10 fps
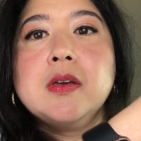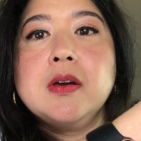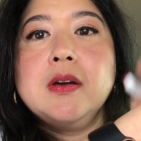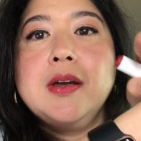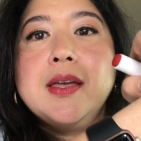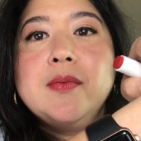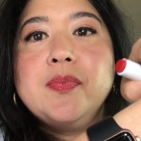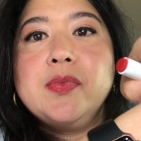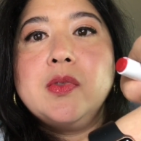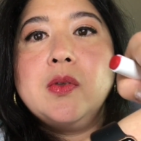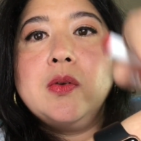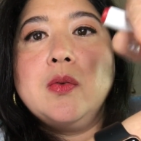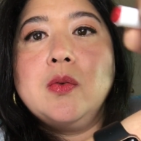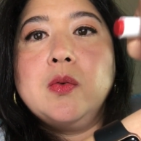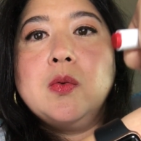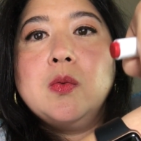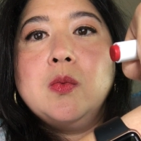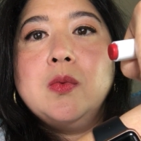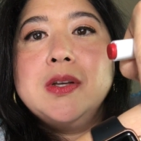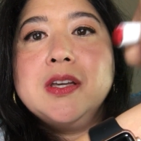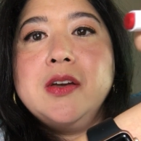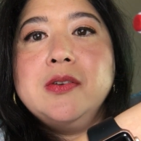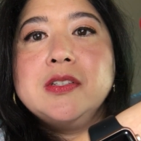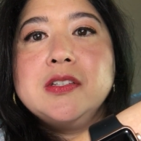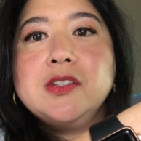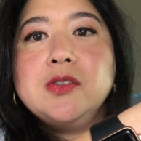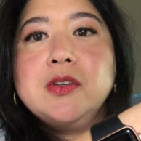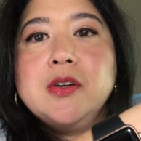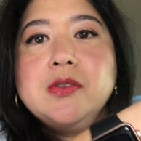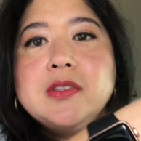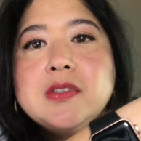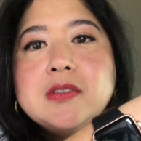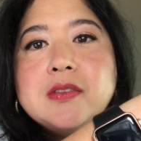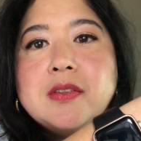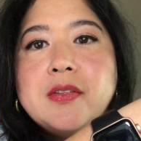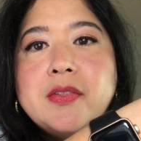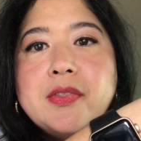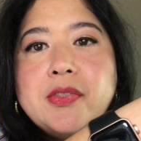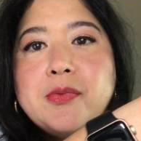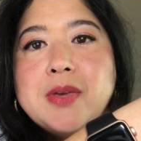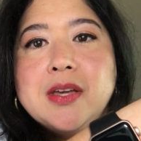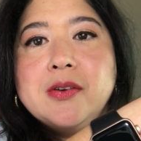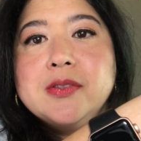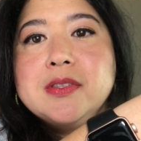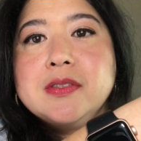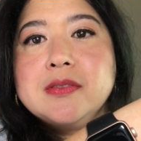Alright, one coat, two coats, three coats.